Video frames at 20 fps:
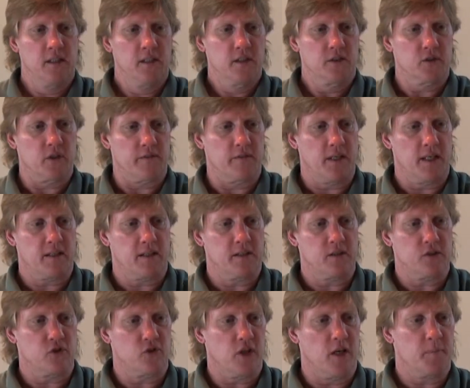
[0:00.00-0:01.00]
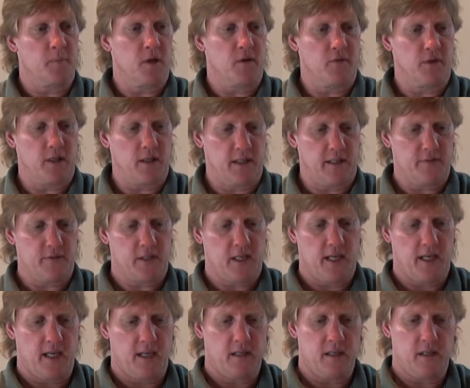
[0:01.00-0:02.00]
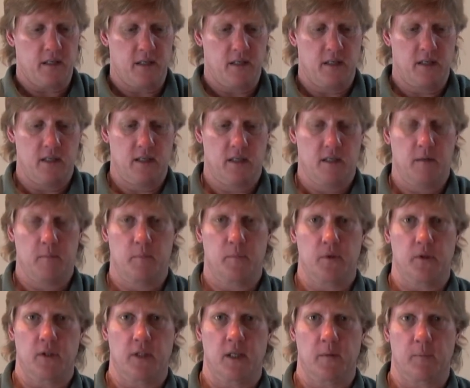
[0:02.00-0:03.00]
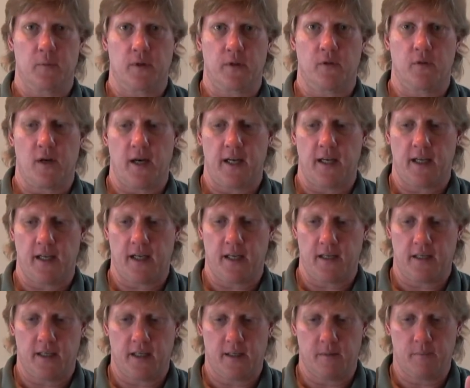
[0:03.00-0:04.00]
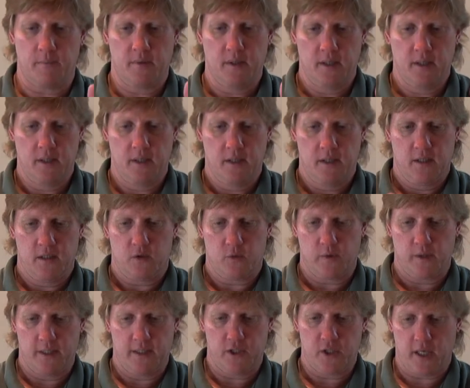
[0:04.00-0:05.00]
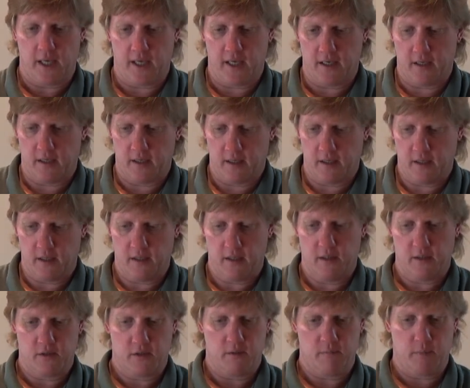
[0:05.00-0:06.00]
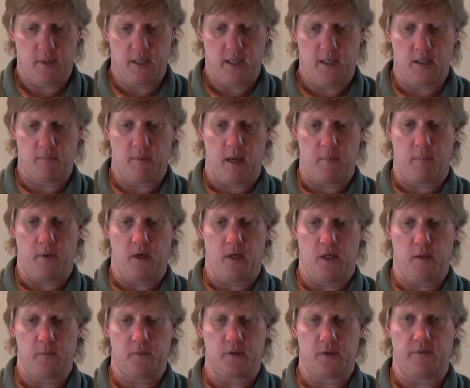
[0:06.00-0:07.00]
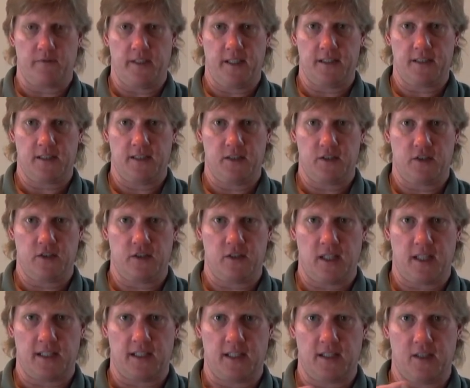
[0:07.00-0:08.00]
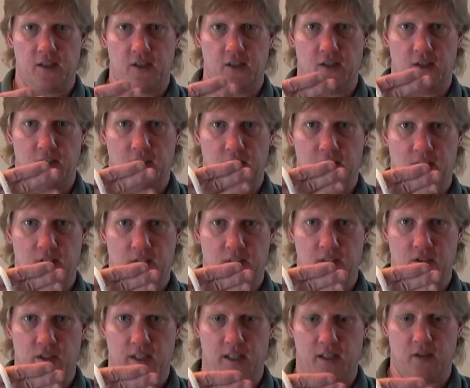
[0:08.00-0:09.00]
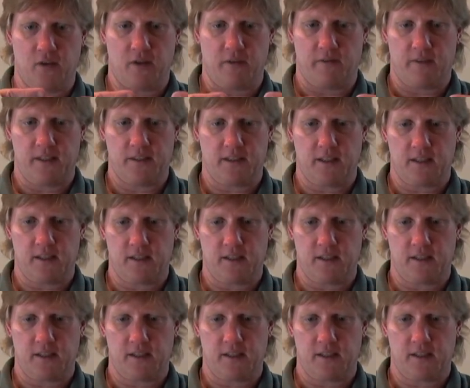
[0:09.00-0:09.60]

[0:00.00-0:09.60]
So I've got this draped over the left hand. Pull it up with the right hand, get them to where each hand, to me, and my palms are facing each other like the dog on the show. They're facing